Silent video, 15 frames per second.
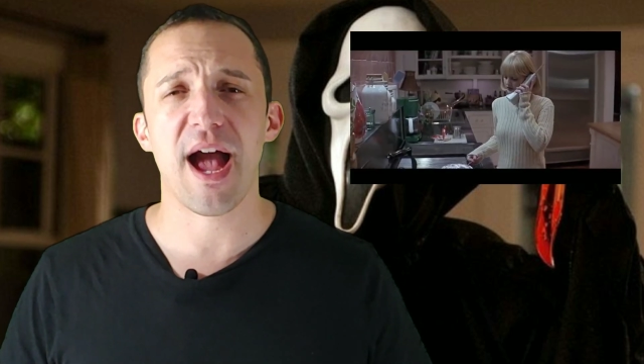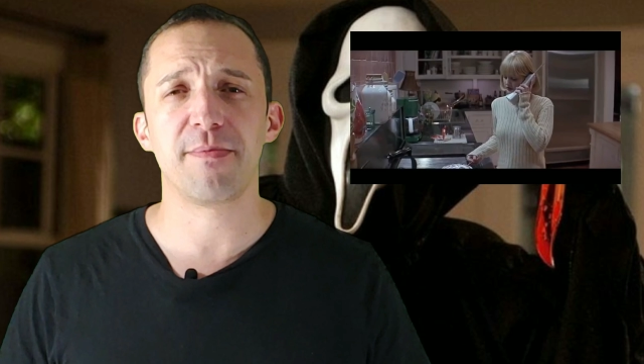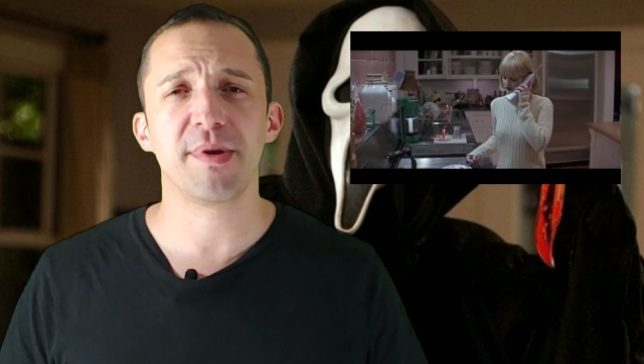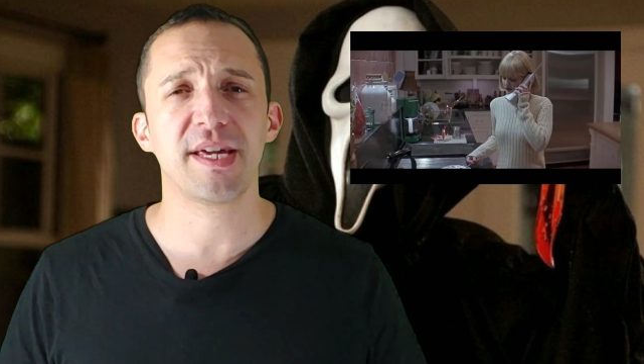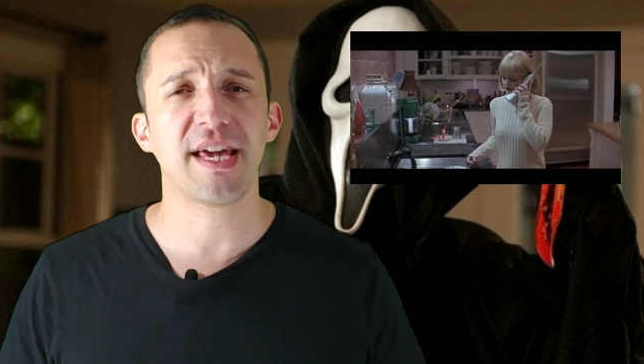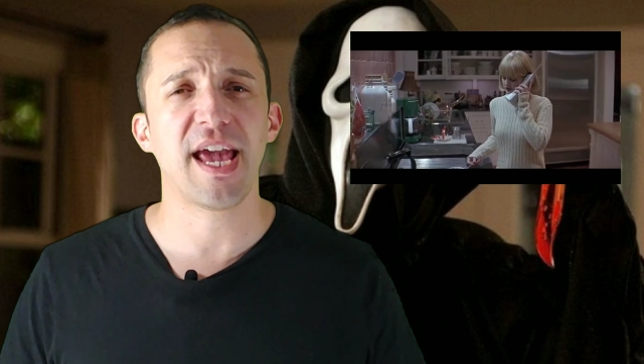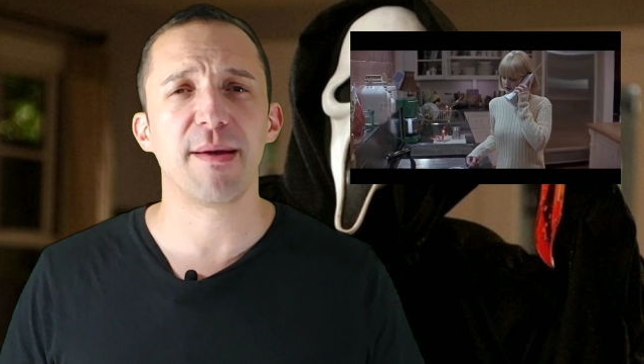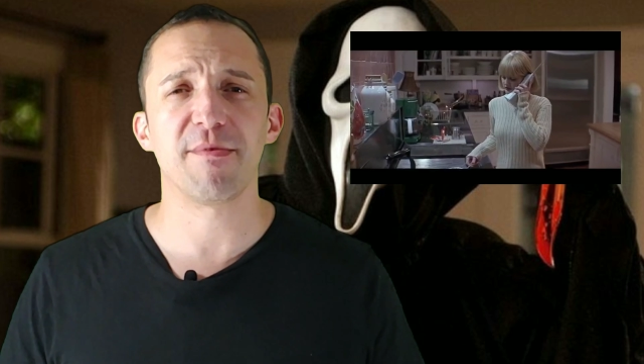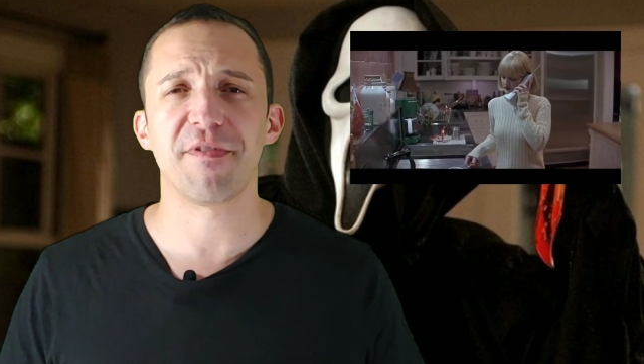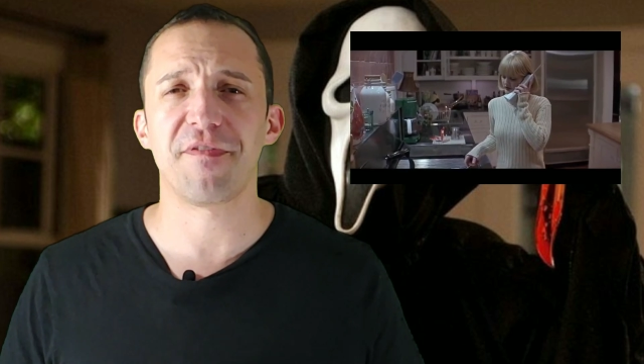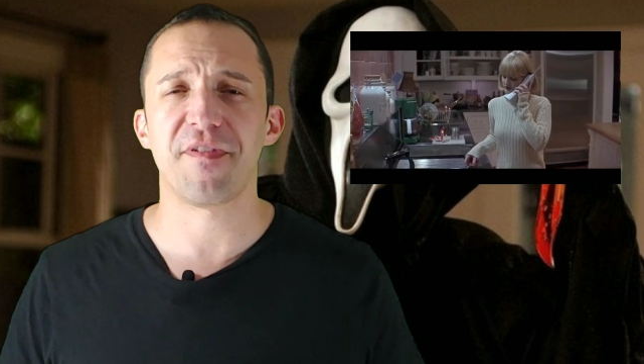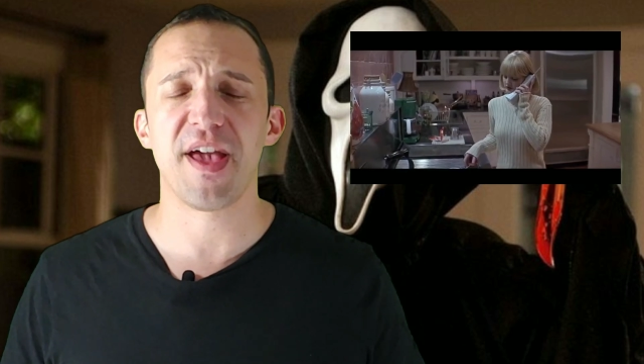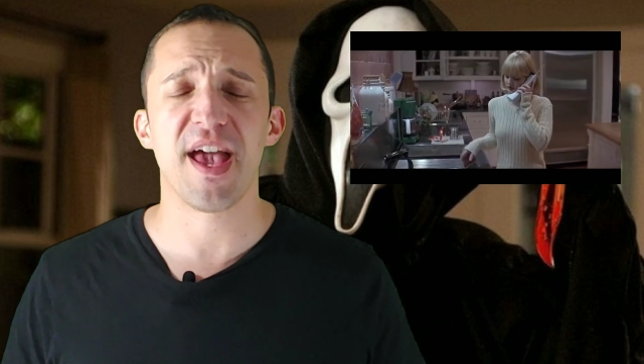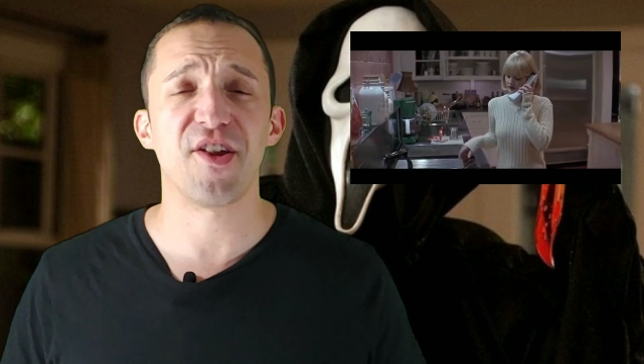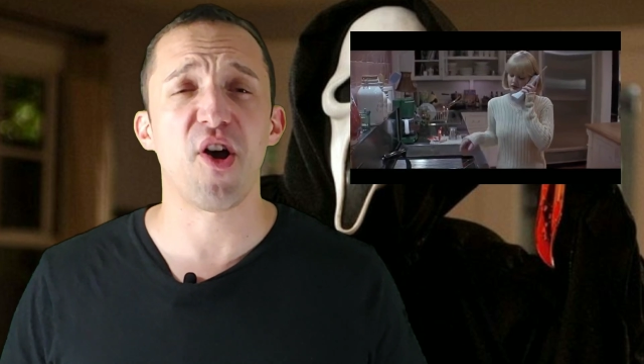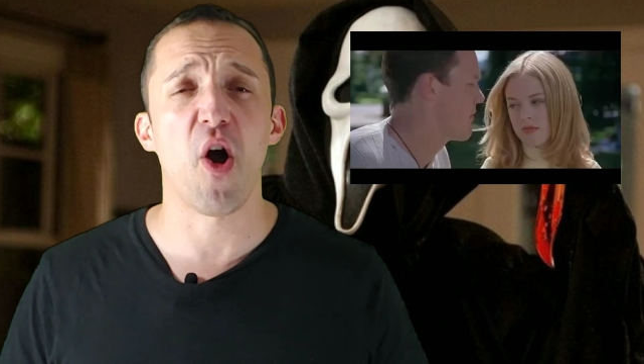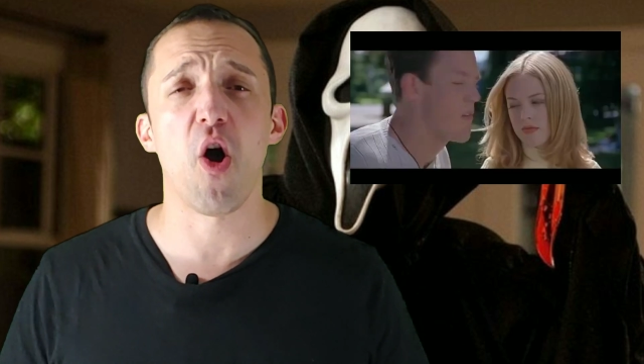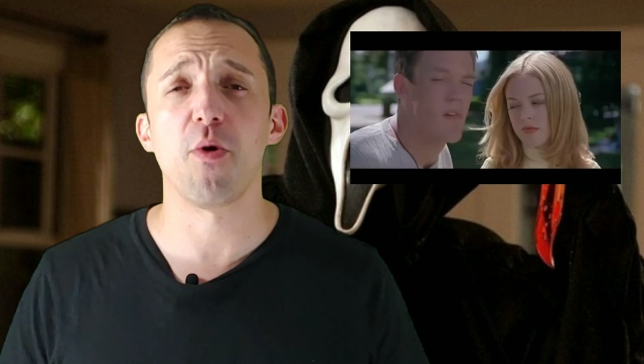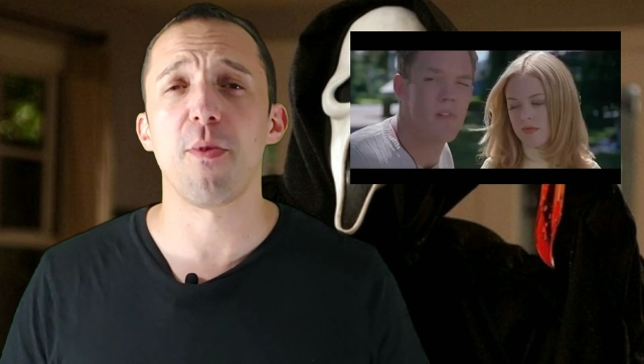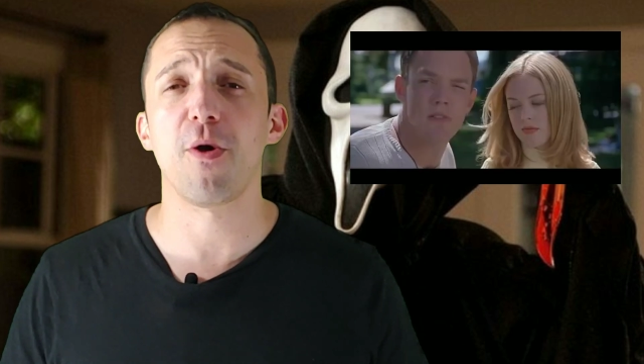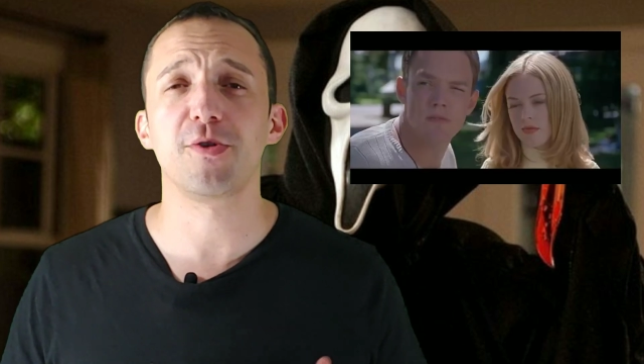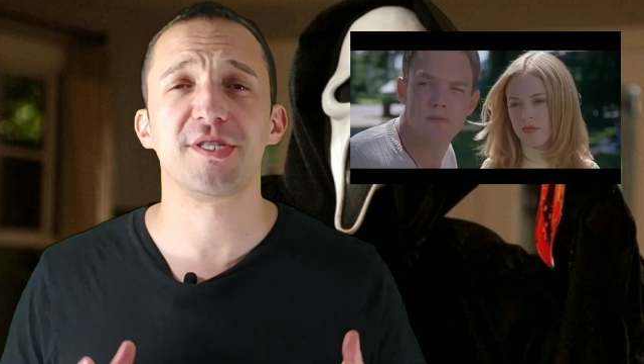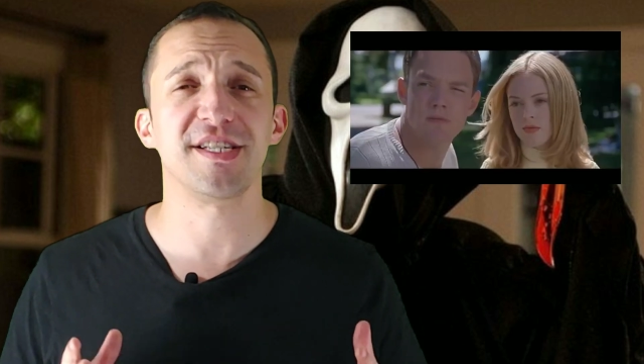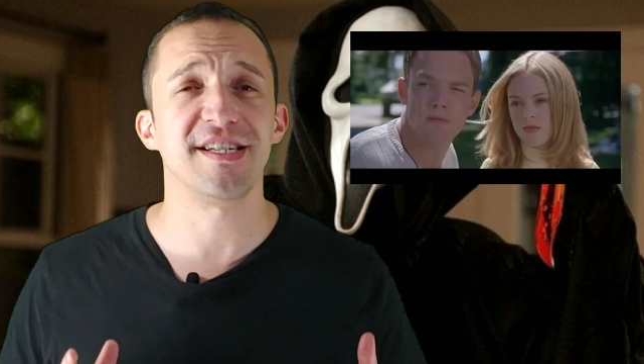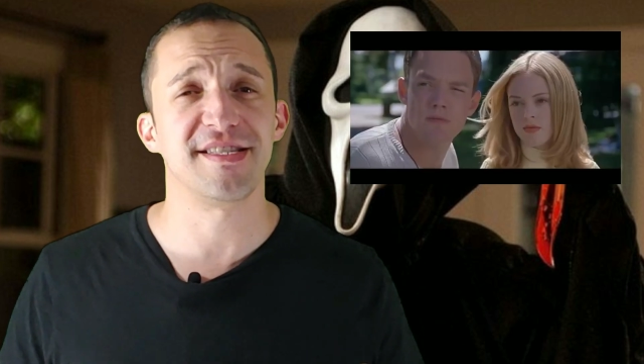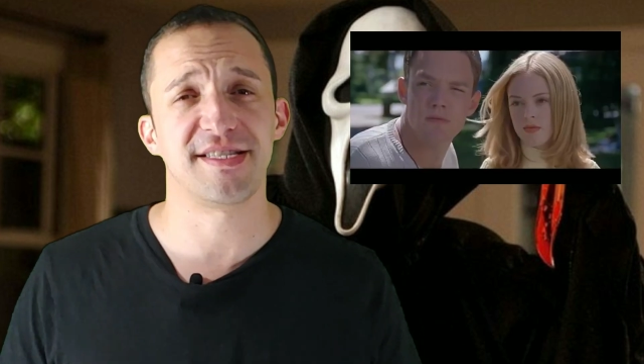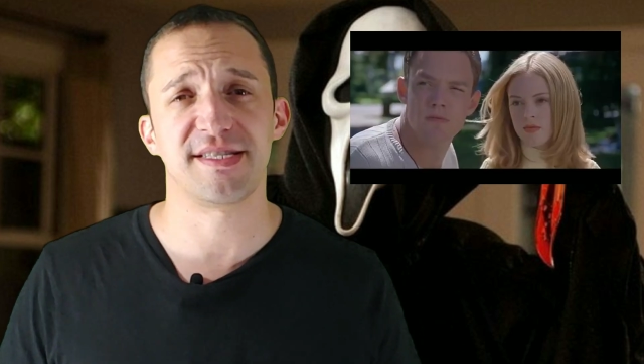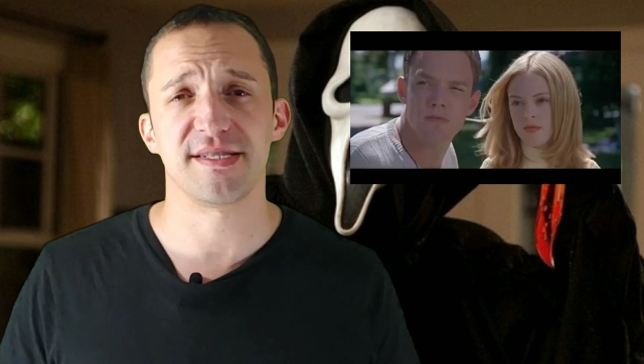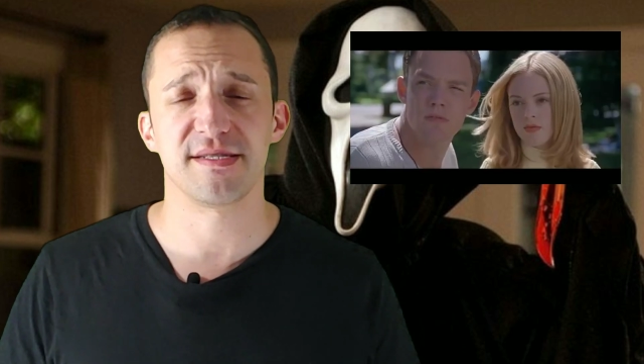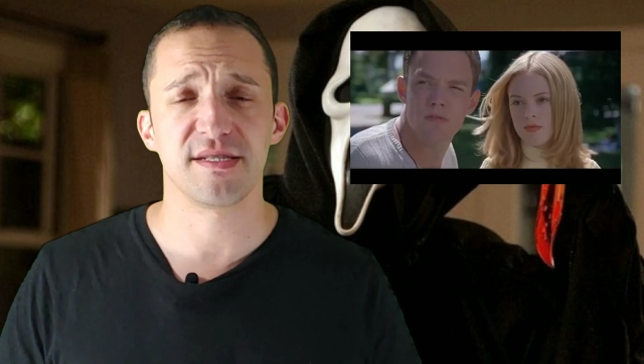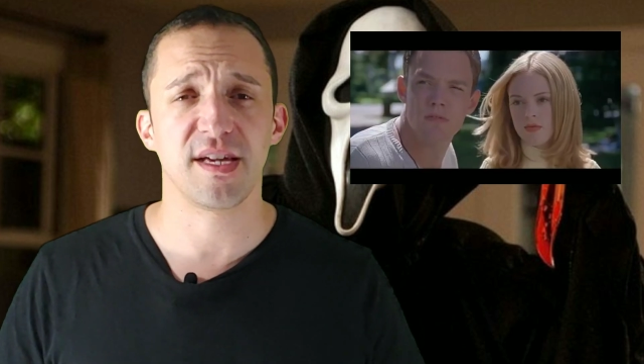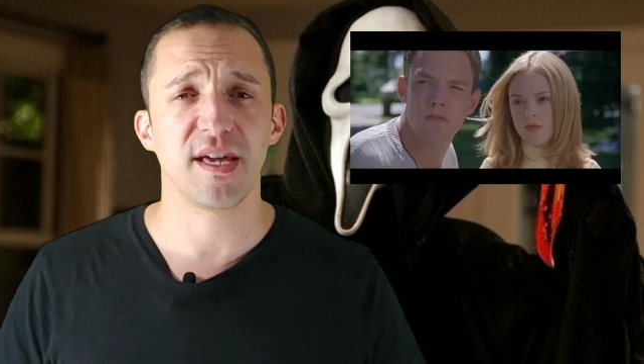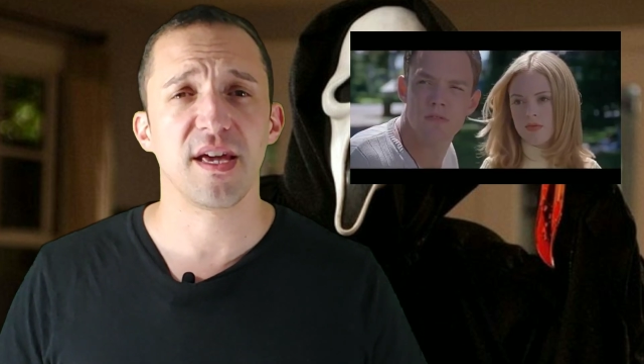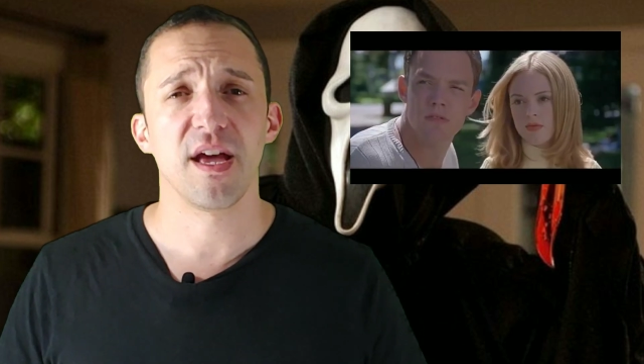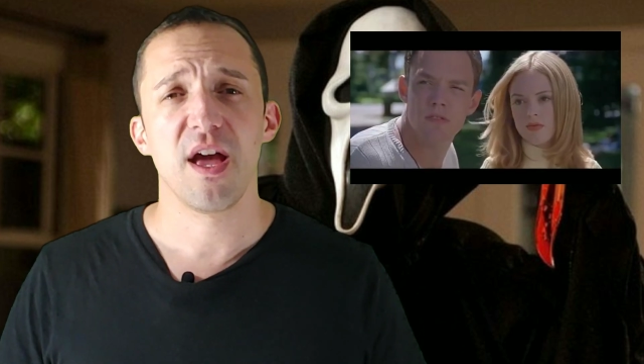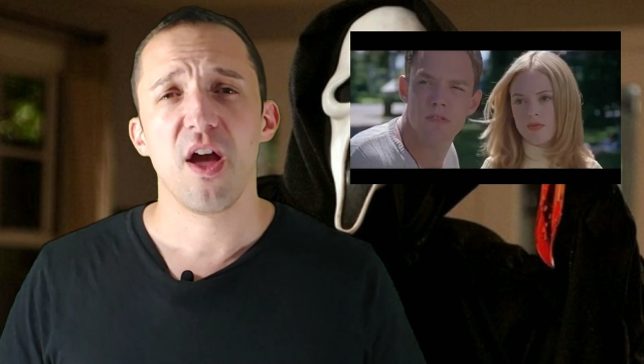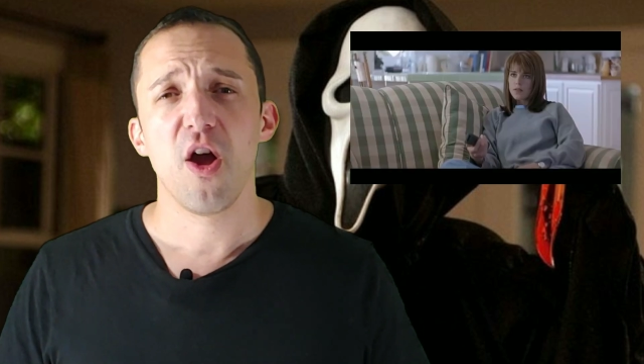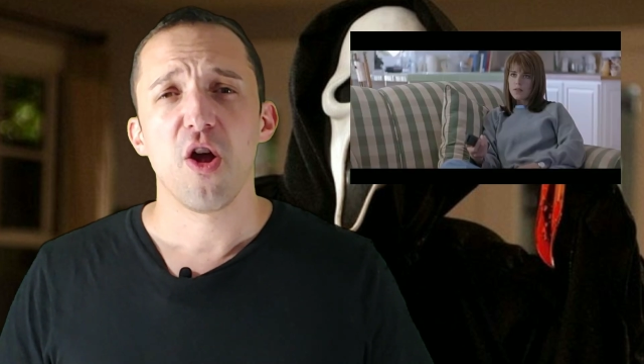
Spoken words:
I became a fan almost instantly.